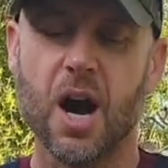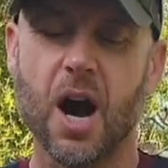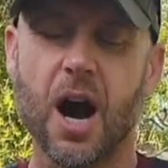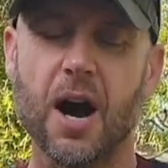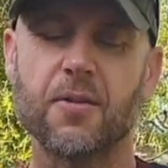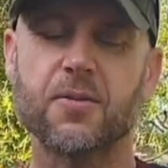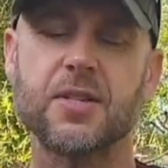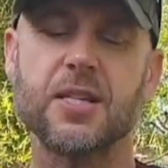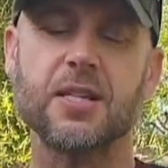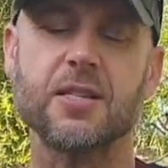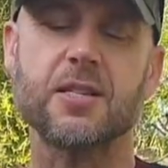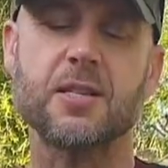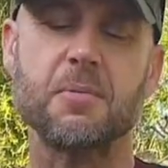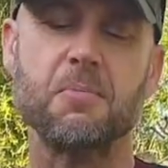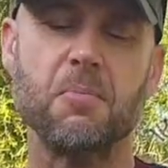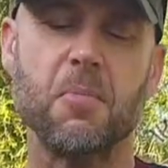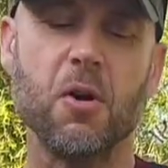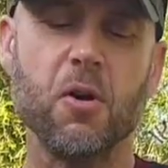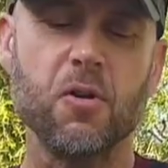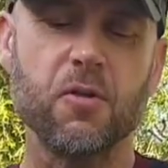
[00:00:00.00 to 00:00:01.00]
I've since
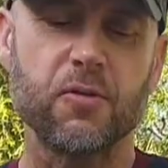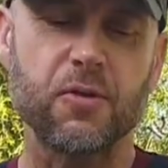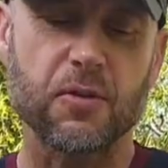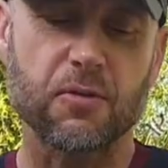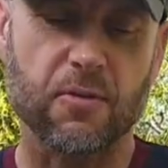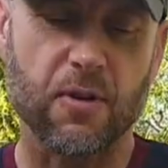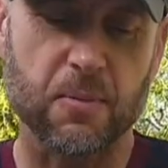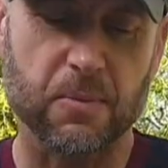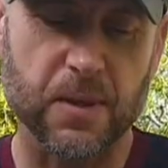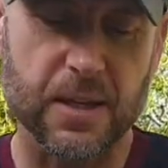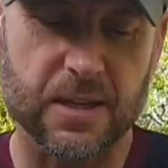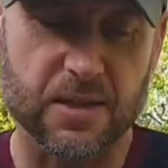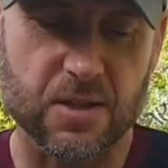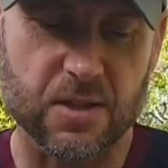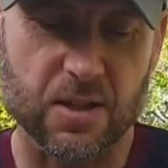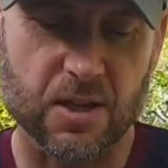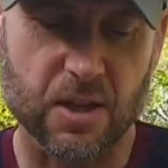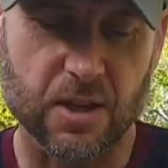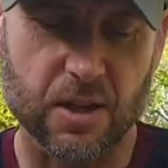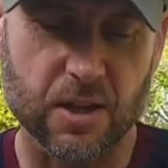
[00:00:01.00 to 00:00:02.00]
moved from these
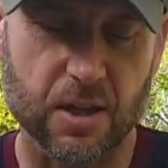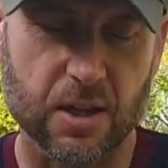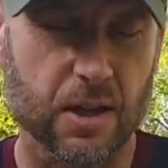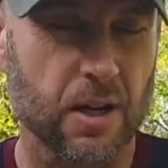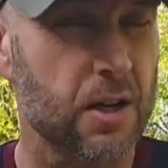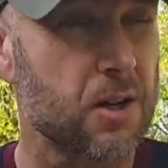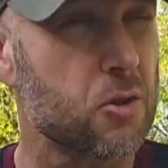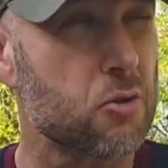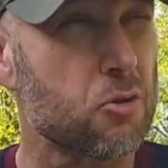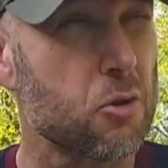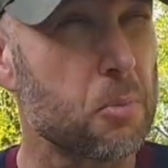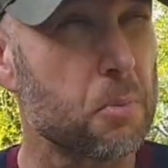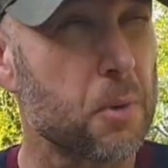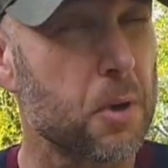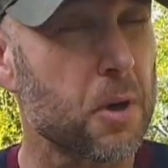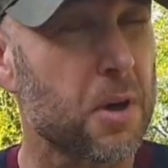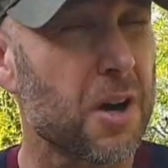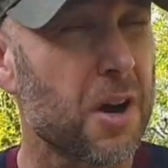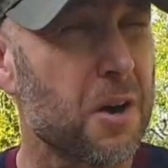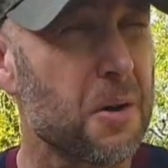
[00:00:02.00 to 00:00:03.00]
to the
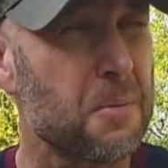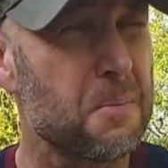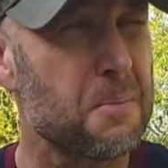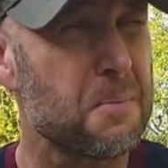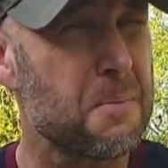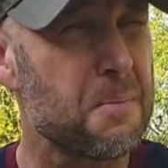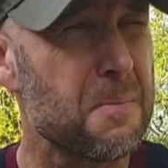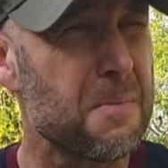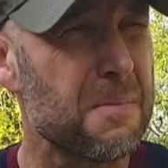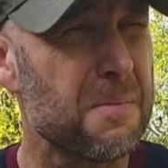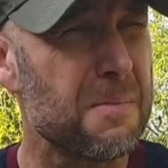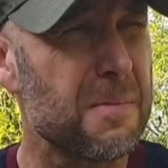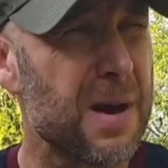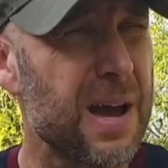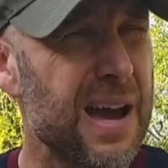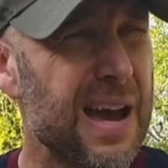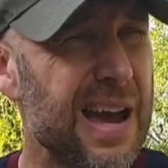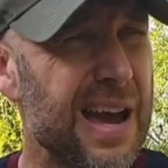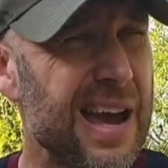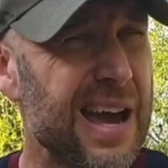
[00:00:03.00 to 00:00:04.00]
Trabuco
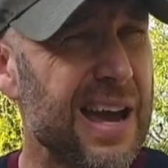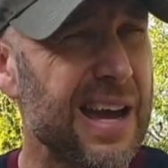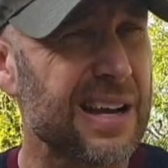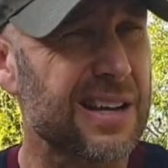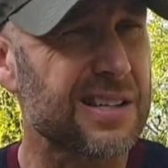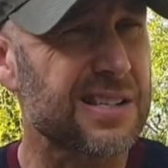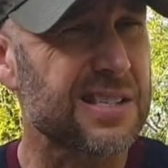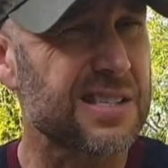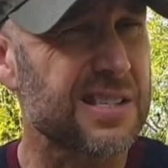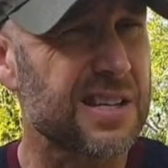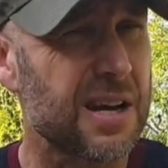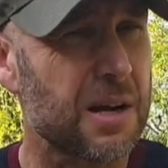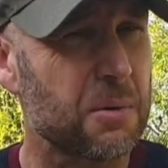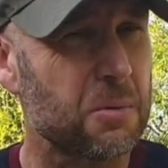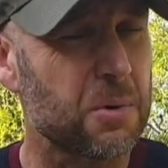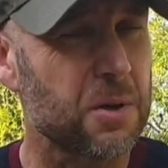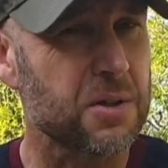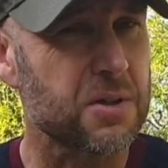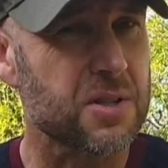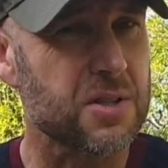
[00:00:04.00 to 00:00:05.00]
Max, I
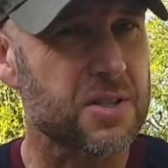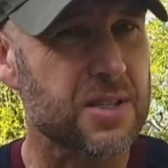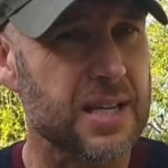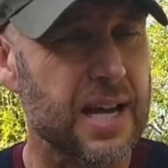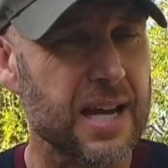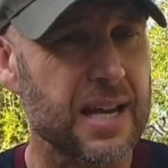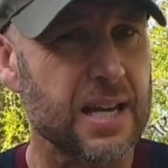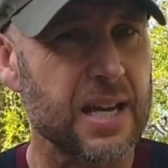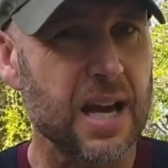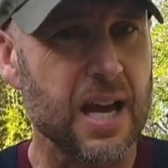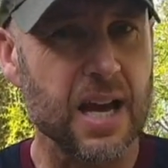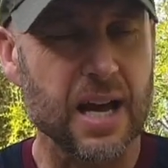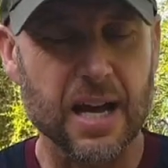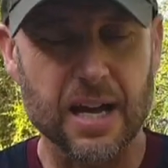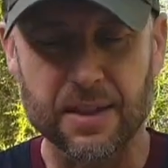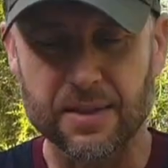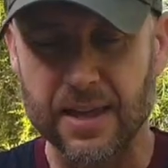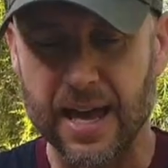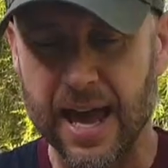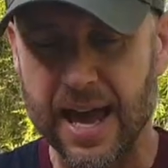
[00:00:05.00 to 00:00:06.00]
want to say,
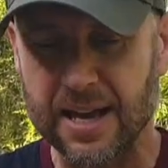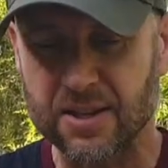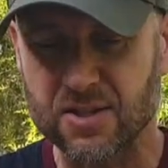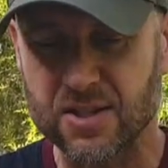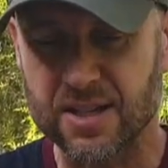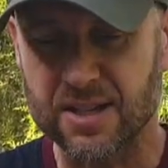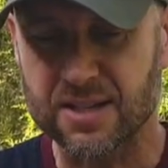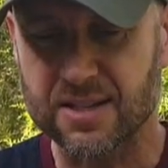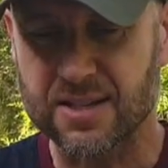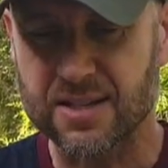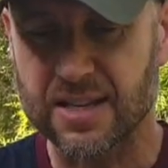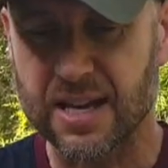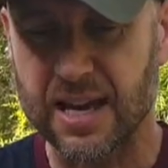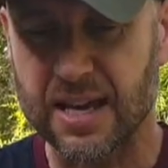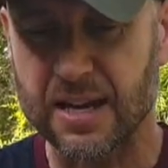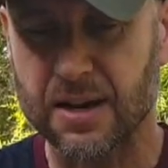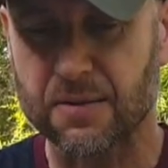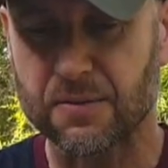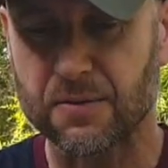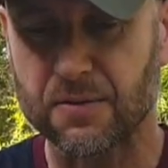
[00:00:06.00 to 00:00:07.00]
in the Asics,
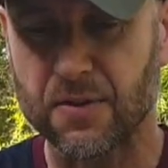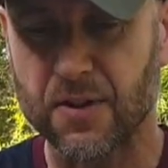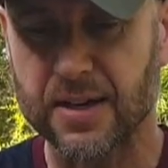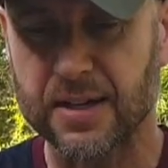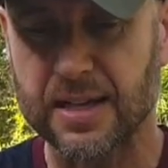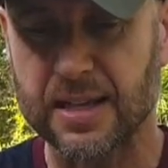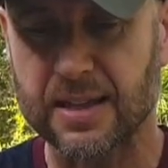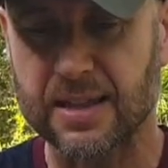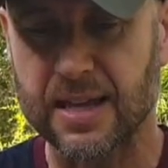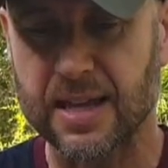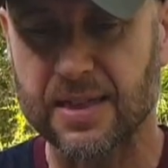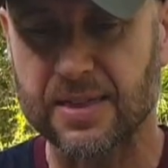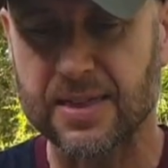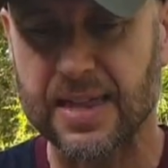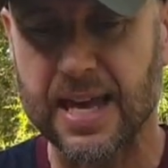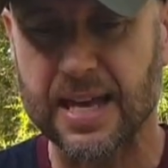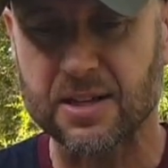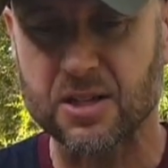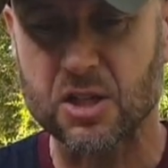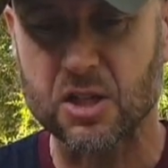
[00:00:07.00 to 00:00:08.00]
and I'm finding that
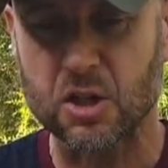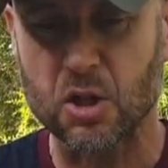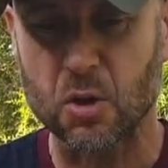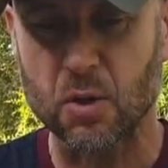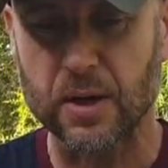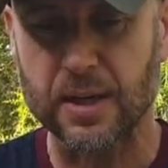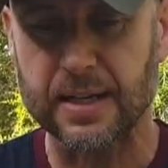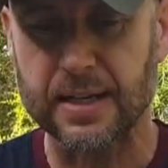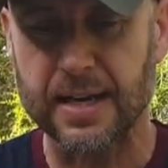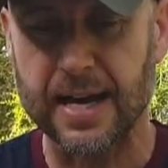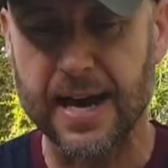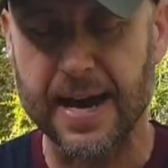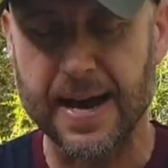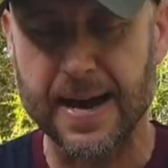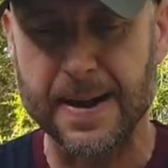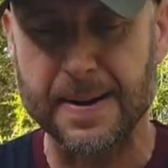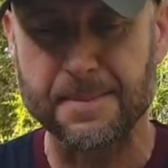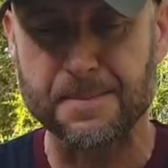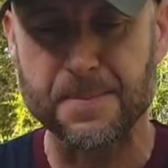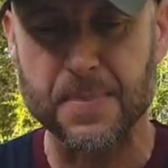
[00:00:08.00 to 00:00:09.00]
that's doing
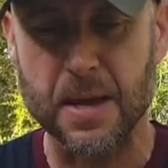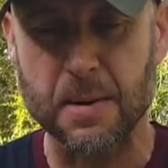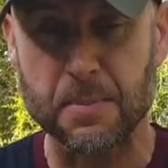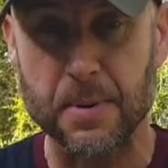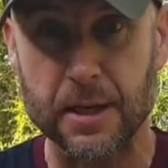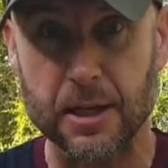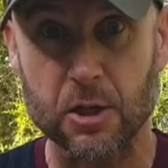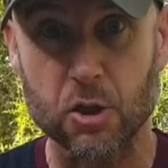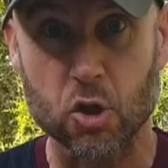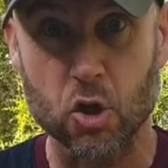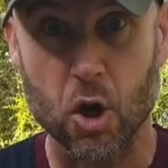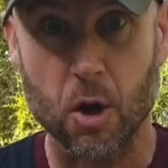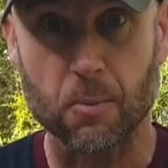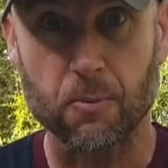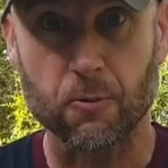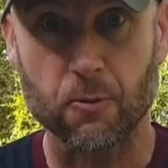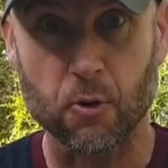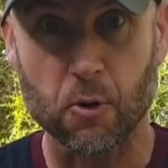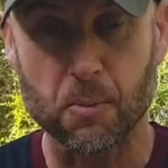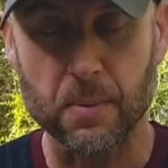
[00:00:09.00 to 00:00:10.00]
a better job
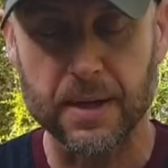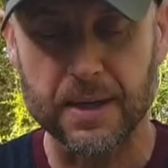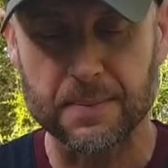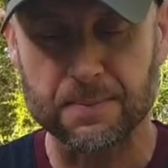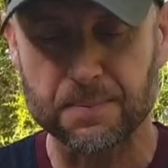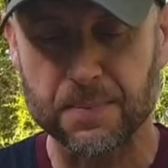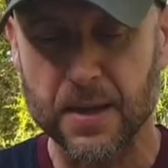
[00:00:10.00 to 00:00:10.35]
for me.